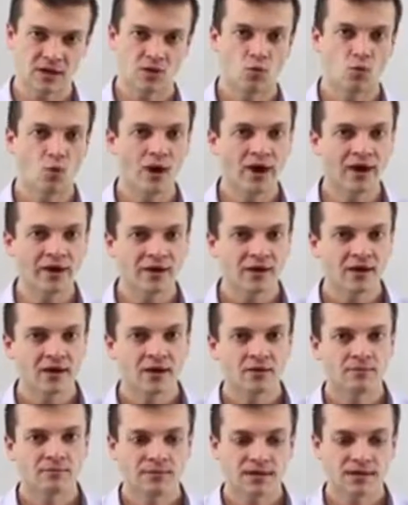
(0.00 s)
okay?
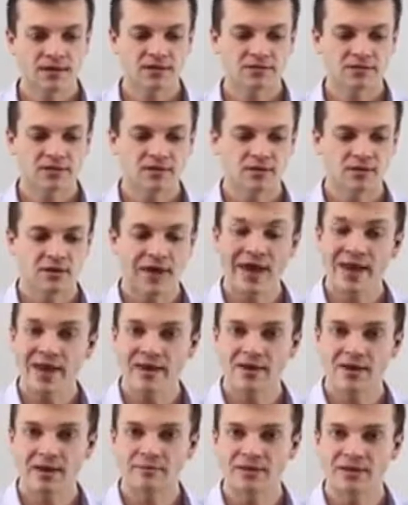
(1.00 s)
Why? Because
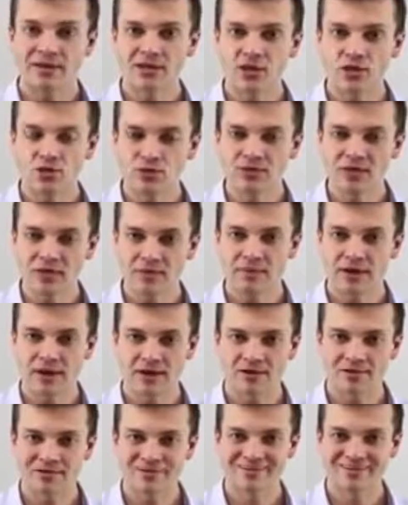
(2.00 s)
I'm getting good
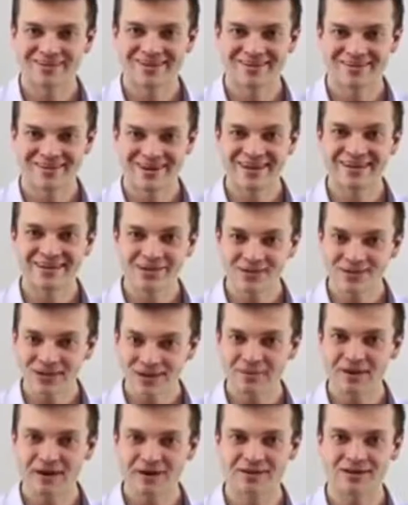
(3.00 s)
emails, all
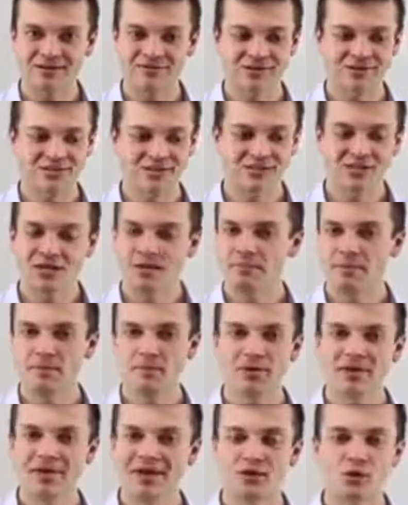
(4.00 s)
right, good email addresses.
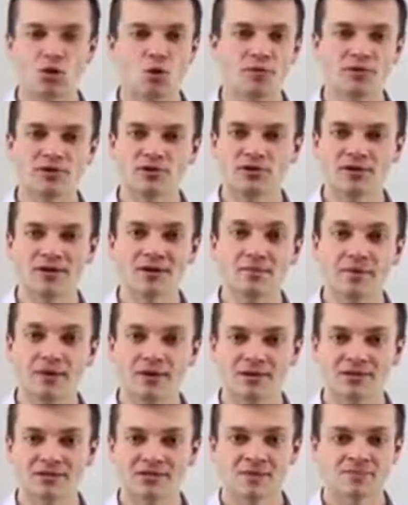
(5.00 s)
People can't open your
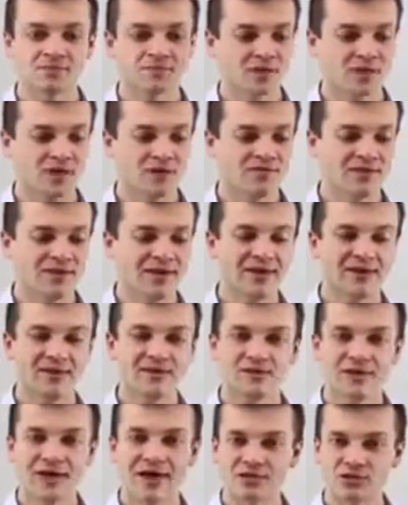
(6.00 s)
emails if
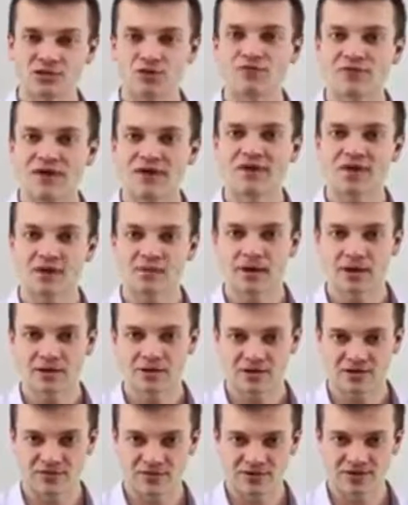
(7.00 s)
they enter fake
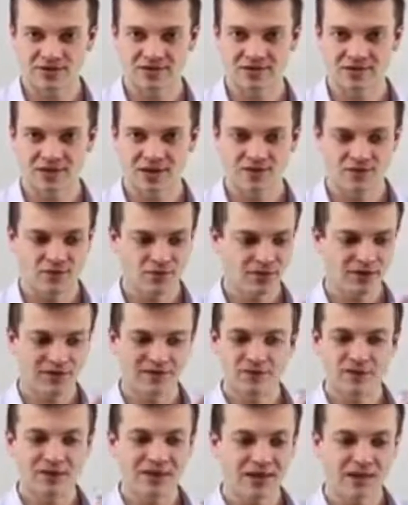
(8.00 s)
email address, okay? If
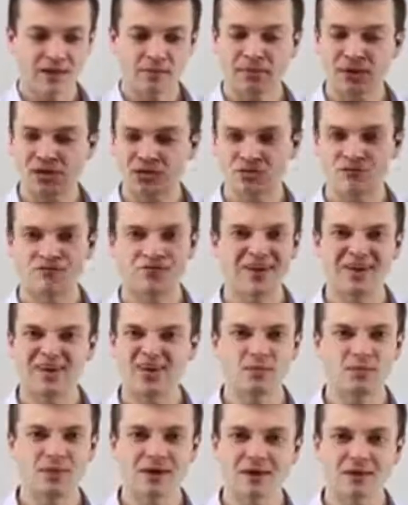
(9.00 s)
you're getting a bunch of
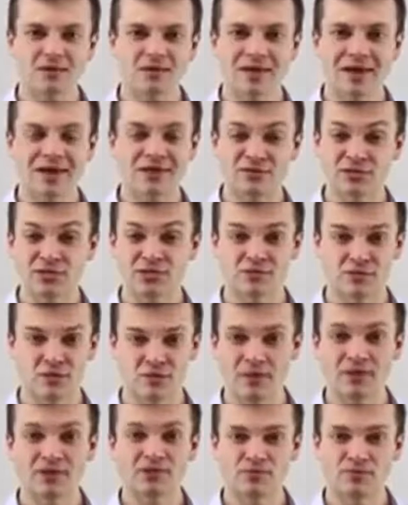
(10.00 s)
fake email
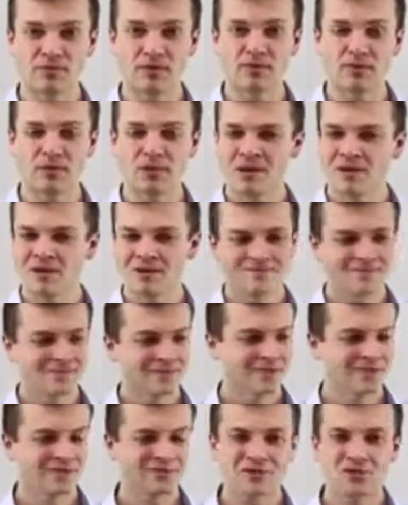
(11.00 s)
addresses from a bunch of people,
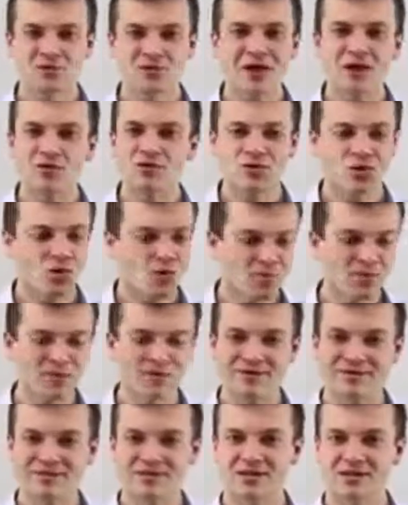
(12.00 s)
your
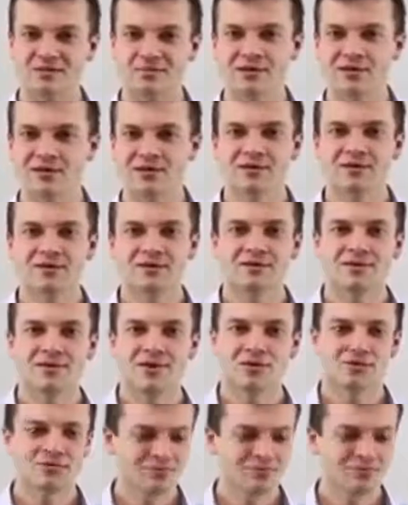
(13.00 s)
open rates are going to be,